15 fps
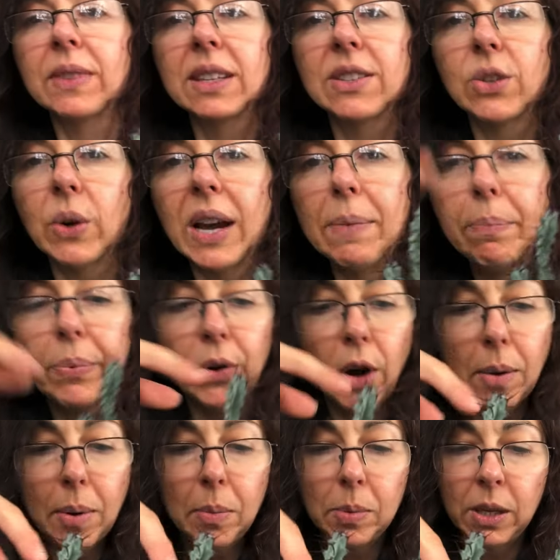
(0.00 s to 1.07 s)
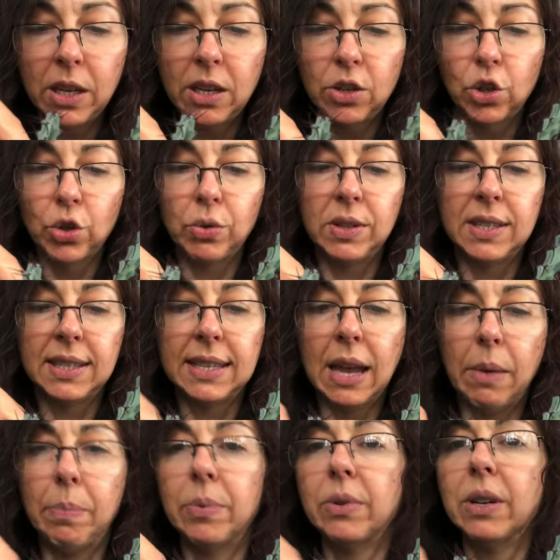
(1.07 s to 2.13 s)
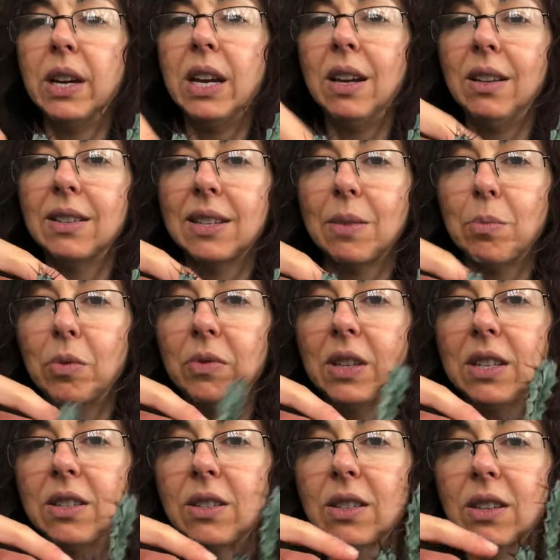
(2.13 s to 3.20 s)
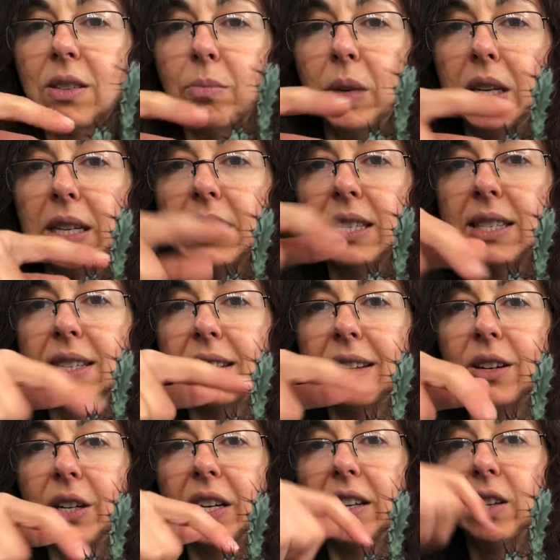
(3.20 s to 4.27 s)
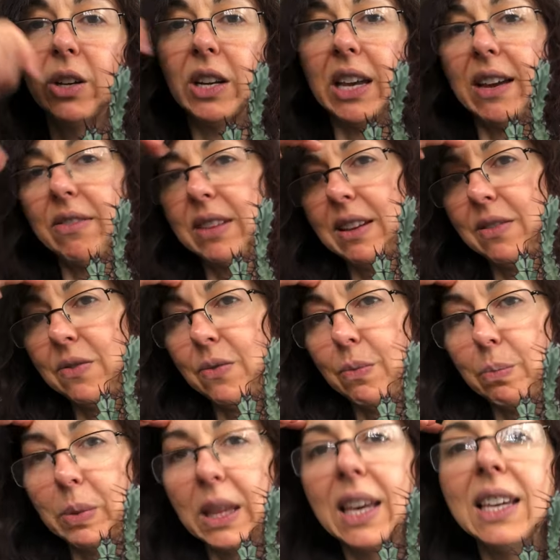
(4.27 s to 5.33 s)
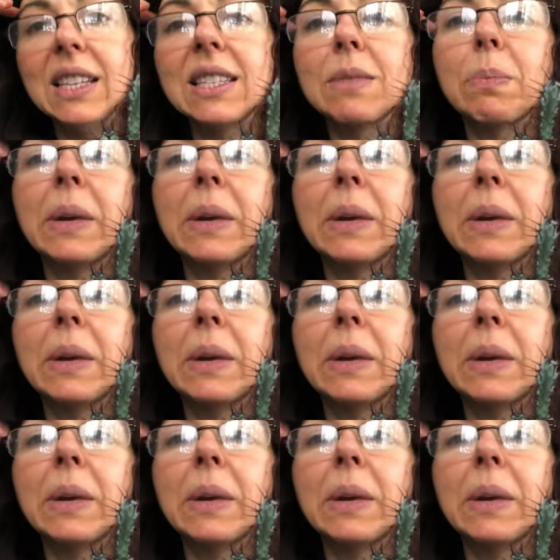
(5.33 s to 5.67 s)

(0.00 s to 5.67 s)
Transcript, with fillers: So I probably should separate some of this because they're not going to have enough place,